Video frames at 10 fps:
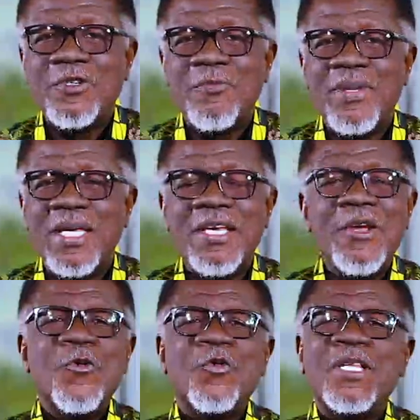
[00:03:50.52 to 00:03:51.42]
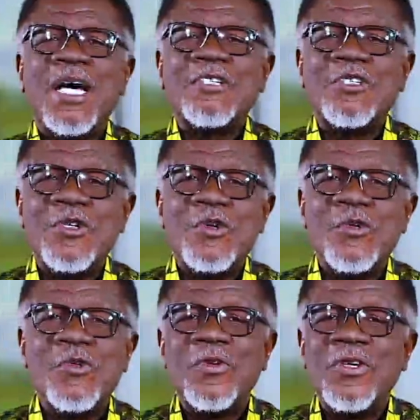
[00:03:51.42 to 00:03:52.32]
you to be without
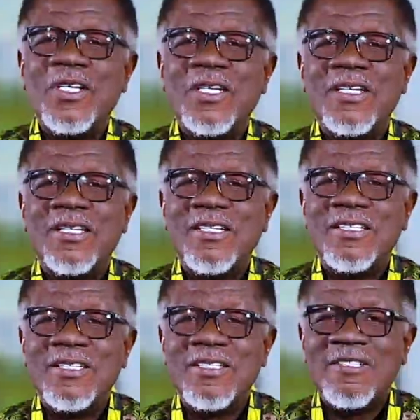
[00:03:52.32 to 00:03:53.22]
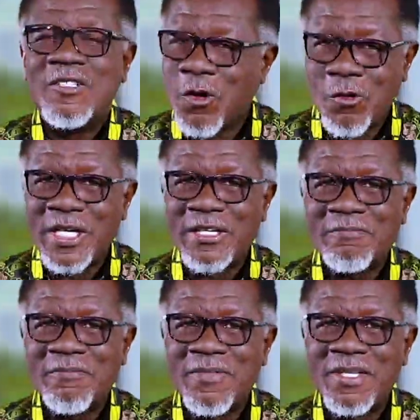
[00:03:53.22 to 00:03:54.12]
you knowing.
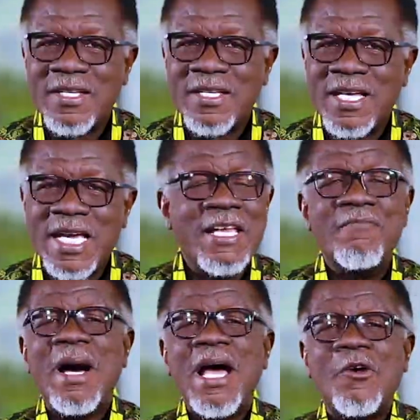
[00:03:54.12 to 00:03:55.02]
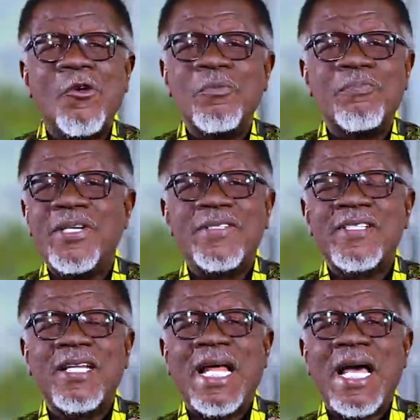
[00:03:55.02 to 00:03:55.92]
In my own
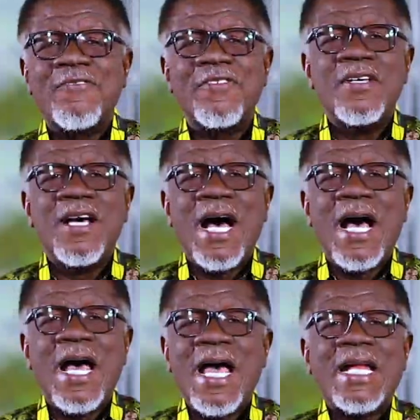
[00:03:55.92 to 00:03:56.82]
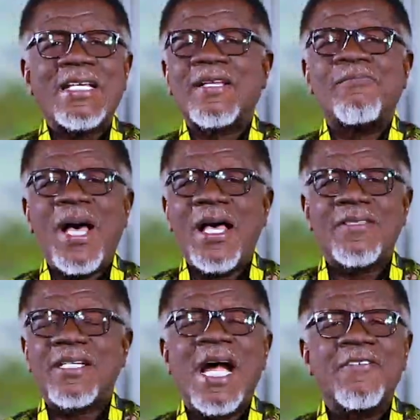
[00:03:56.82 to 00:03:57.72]
personal life, and as a
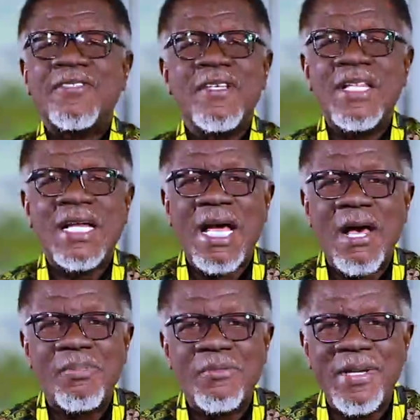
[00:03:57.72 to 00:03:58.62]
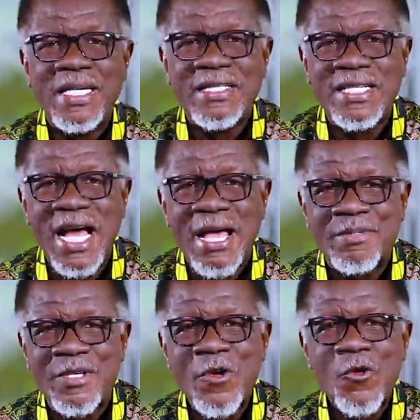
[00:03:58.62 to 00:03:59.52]
pastor, I've seen that happen many
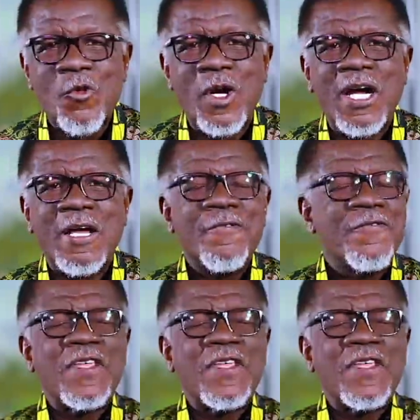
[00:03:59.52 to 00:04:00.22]
times, where